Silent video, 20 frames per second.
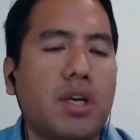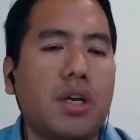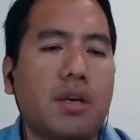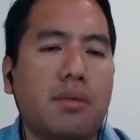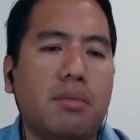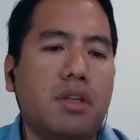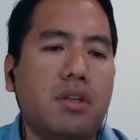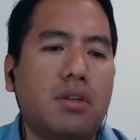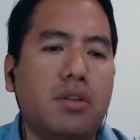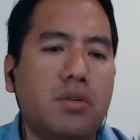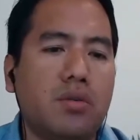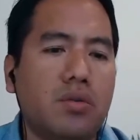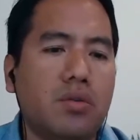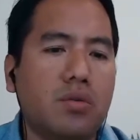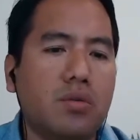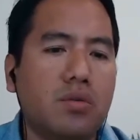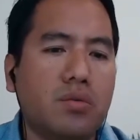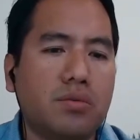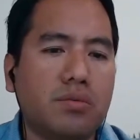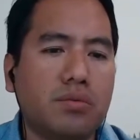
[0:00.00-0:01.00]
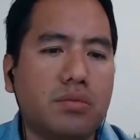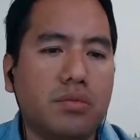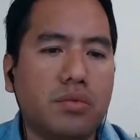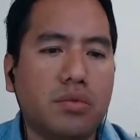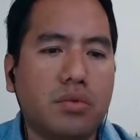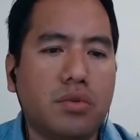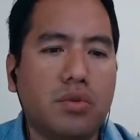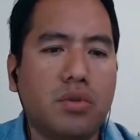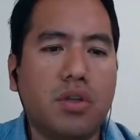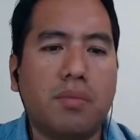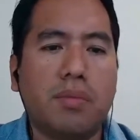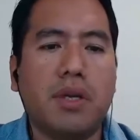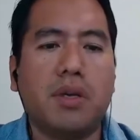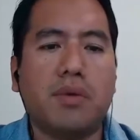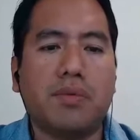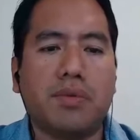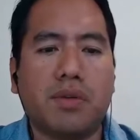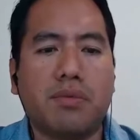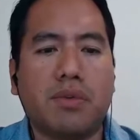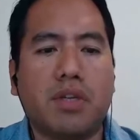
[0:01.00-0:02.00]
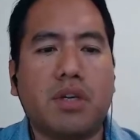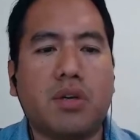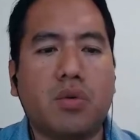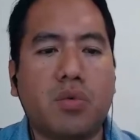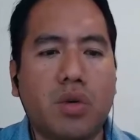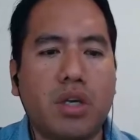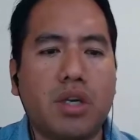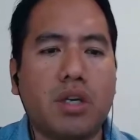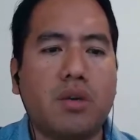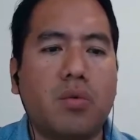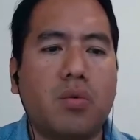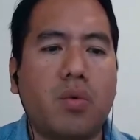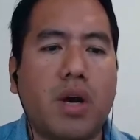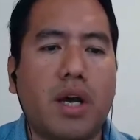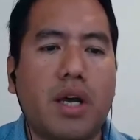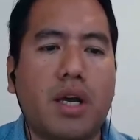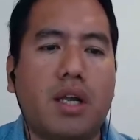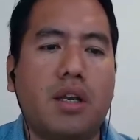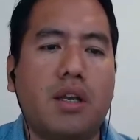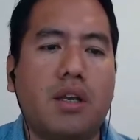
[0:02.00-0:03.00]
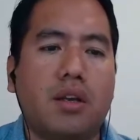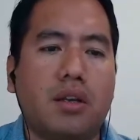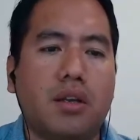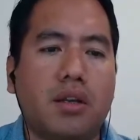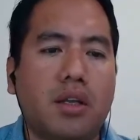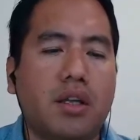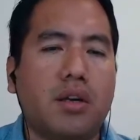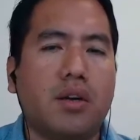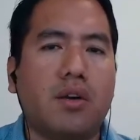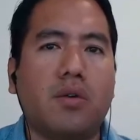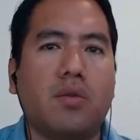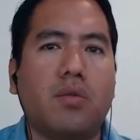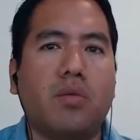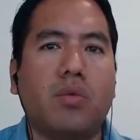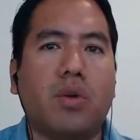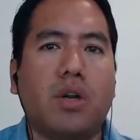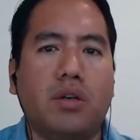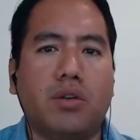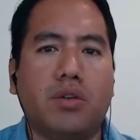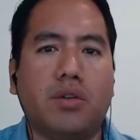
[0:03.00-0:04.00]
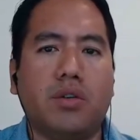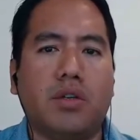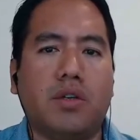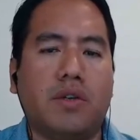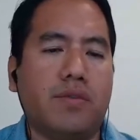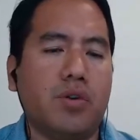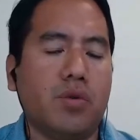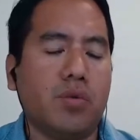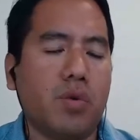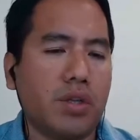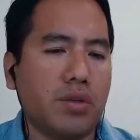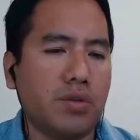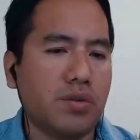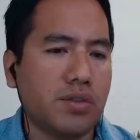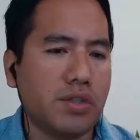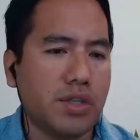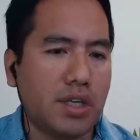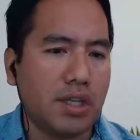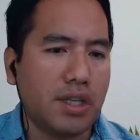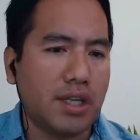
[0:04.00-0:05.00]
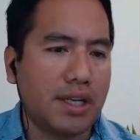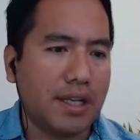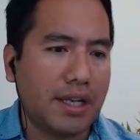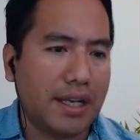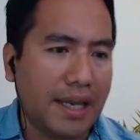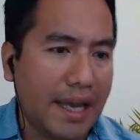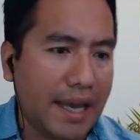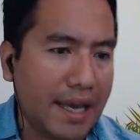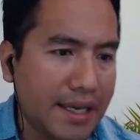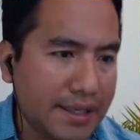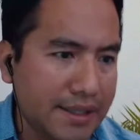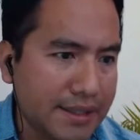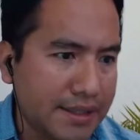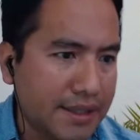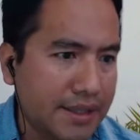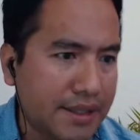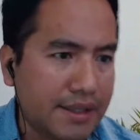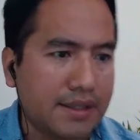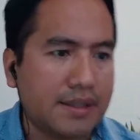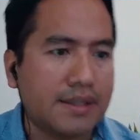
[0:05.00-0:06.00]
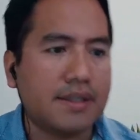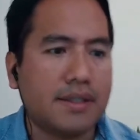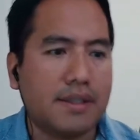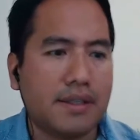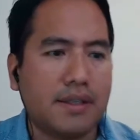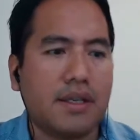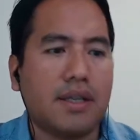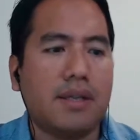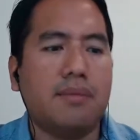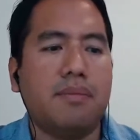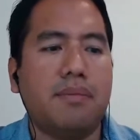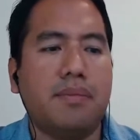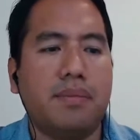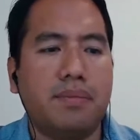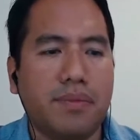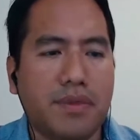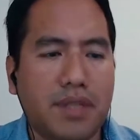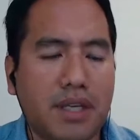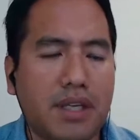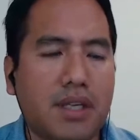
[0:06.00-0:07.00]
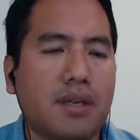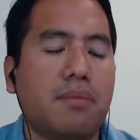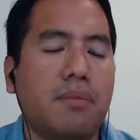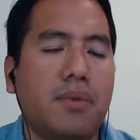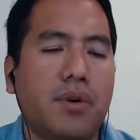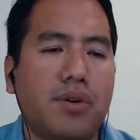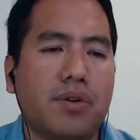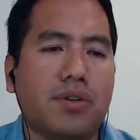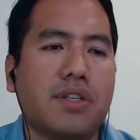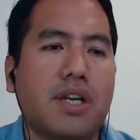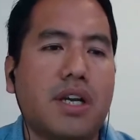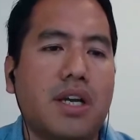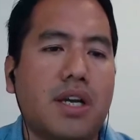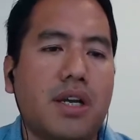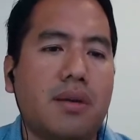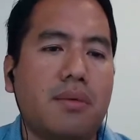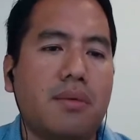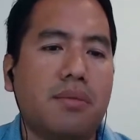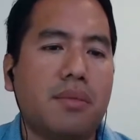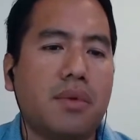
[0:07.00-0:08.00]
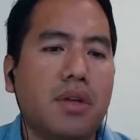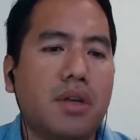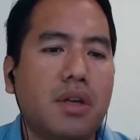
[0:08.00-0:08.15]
I mean, you you develop something quick while you know while if you want to send a license can take more time